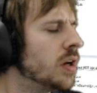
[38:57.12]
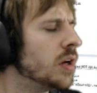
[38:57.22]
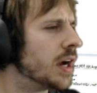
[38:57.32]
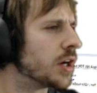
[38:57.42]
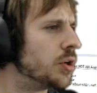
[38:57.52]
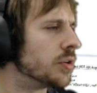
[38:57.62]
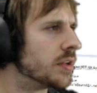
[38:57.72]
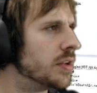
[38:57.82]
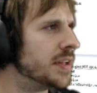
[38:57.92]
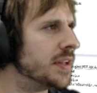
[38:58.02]
I could
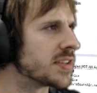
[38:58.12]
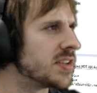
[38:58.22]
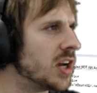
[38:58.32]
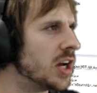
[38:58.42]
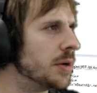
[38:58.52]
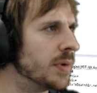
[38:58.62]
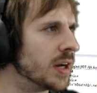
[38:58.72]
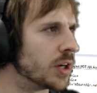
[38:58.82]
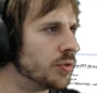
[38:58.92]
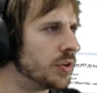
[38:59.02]
next time. I
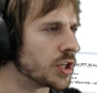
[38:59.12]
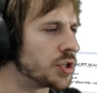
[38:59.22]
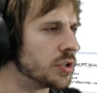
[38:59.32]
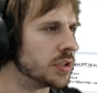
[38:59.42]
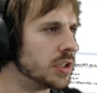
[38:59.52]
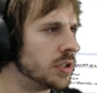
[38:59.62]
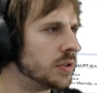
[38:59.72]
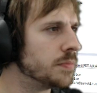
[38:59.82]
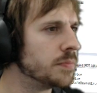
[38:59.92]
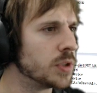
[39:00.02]
could actually
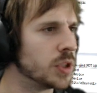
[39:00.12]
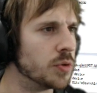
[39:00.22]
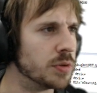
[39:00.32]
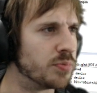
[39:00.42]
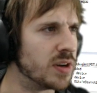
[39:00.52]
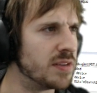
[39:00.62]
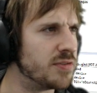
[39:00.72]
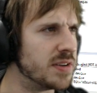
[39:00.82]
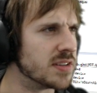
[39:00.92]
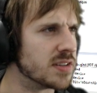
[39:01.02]
go into
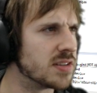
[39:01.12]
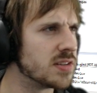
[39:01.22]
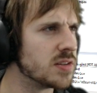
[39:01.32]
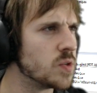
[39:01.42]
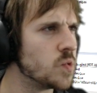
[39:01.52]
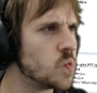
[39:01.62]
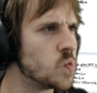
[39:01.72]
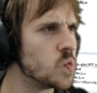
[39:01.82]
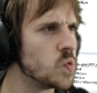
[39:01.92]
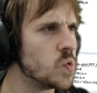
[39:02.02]
preference
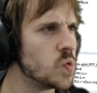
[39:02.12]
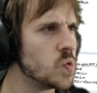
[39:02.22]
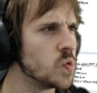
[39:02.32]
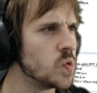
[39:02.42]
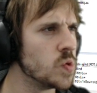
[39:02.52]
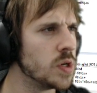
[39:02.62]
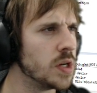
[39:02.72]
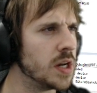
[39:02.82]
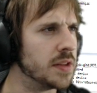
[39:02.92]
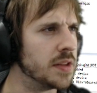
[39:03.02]

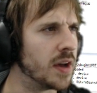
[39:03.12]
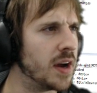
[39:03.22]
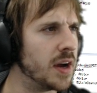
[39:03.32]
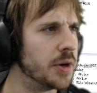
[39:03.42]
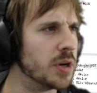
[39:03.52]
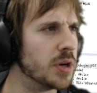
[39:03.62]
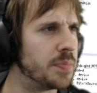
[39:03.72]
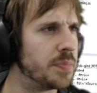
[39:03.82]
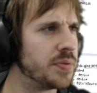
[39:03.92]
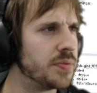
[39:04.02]
and higher up.